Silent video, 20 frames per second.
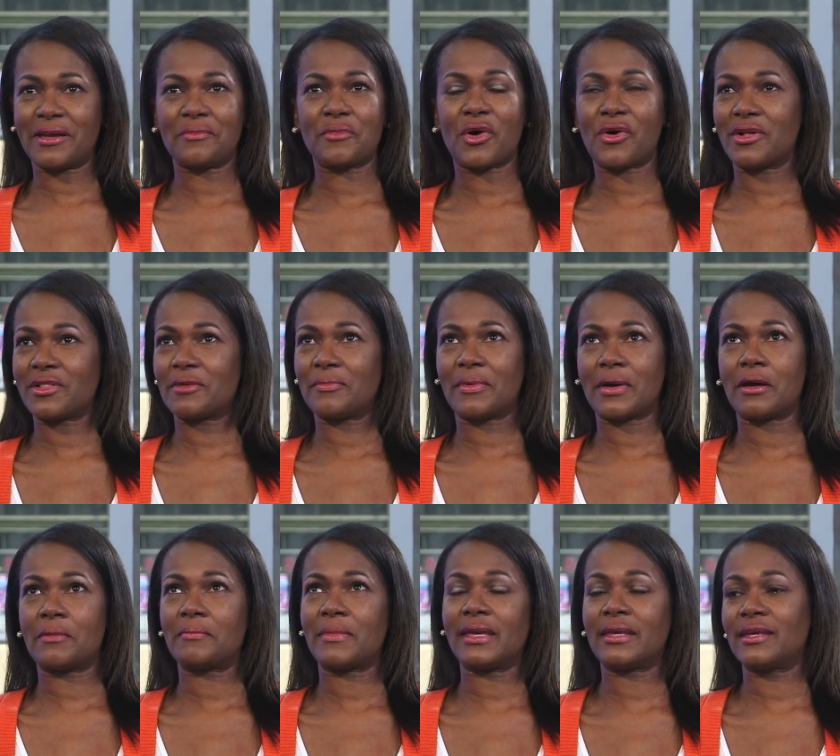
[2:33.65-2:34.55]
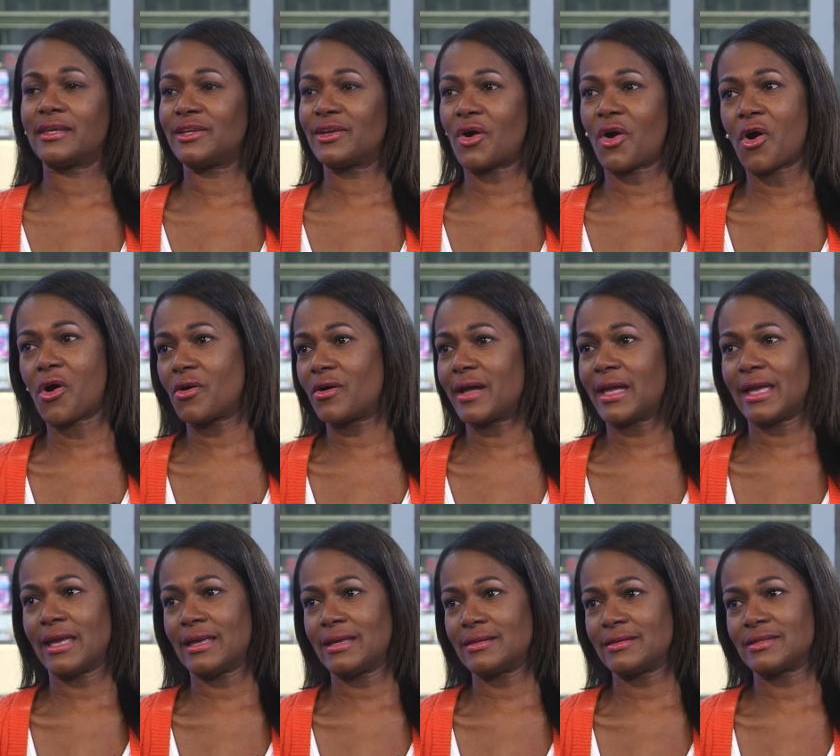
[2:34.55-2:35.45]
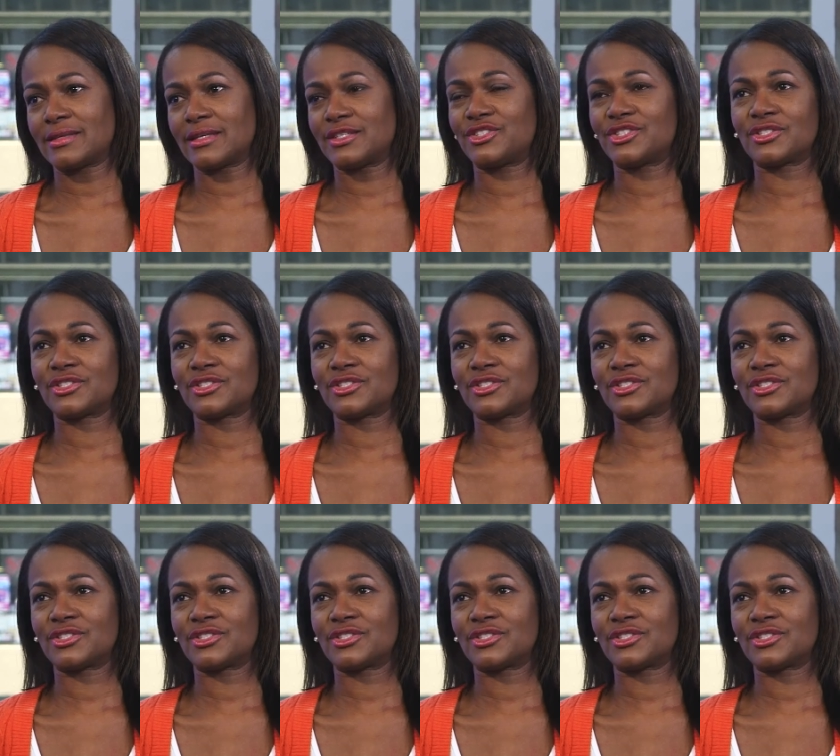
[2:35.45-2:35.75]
I'm all about making all A's.